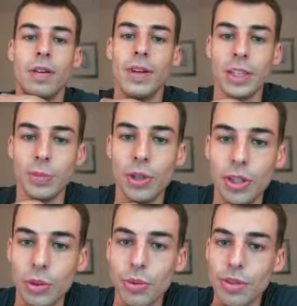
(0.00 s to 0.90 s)
Exponent
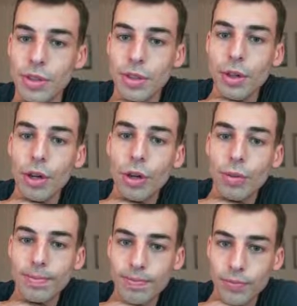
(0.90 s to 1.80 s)
equals 0,
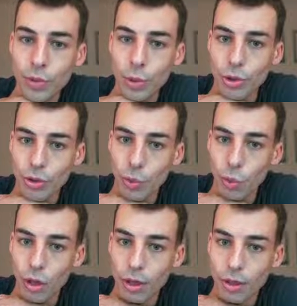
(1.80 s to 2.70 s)
return
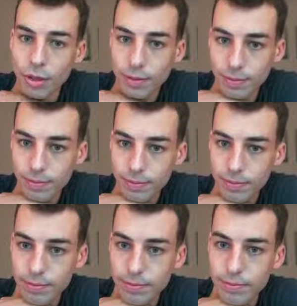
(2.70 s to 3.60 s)
1.
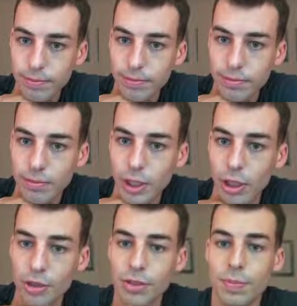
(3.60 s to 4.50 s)
Oh,
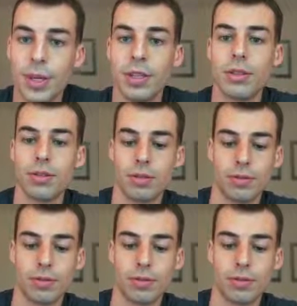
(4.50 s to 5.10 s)
this is base.